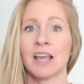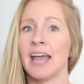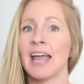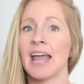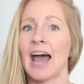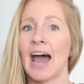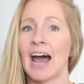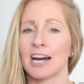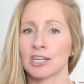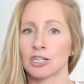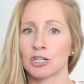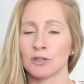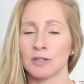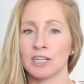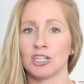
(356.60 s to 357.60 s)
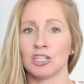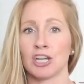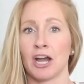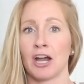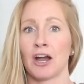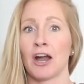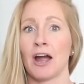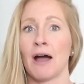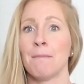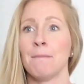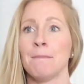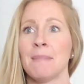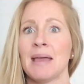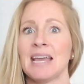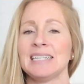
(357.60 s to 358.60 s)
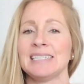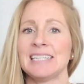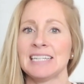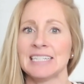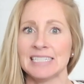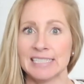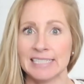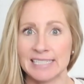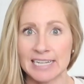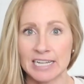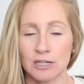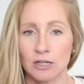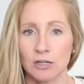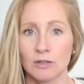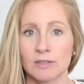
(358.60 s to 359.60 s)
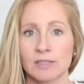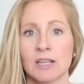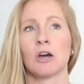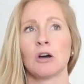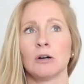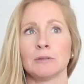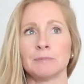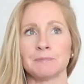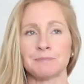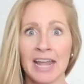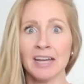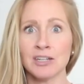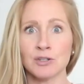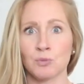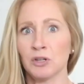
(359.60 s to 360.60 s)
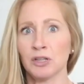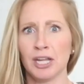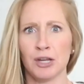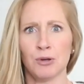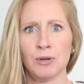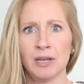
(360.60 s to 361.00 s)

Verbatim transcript: They actually share amazing deals. So, and really